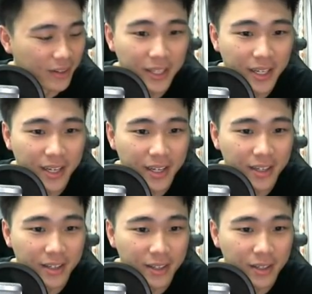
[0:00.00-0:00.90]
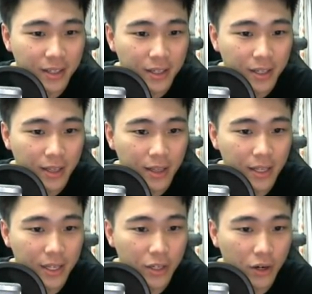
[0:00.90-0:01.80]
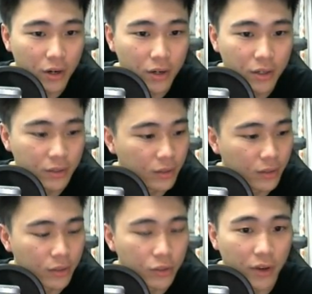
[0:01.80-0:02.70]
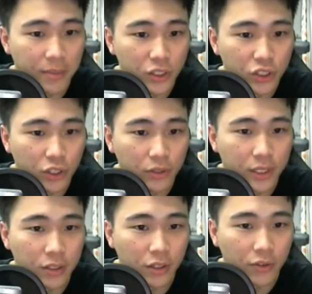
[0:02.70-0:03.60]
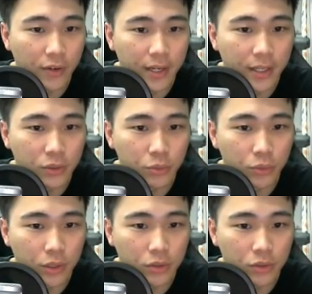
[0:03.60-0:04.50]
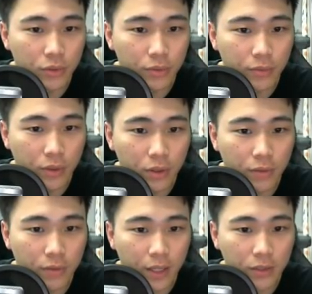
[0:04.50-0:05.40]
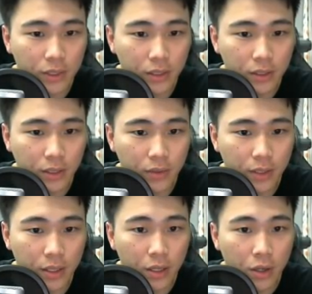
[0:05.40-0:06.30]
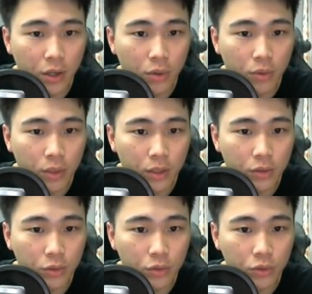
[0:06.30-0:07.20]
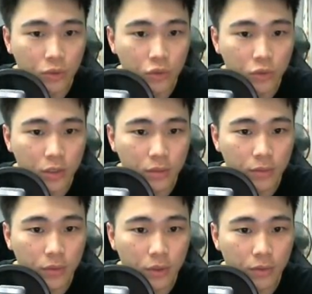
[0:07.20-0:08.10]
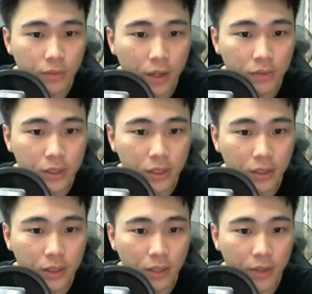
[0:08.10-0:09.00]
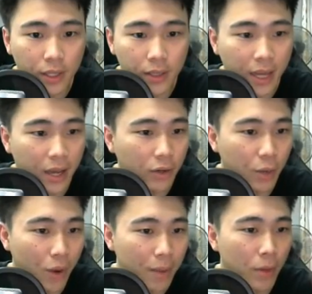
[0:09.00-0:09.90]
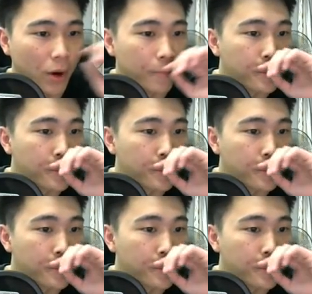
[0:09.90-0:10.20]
Okay, Leon, you have been chosen, congrats. 4, 5, 6, 7, 8. 1, 2, 3, 4, 5, 6, 7, 8, 9. Okay, one more.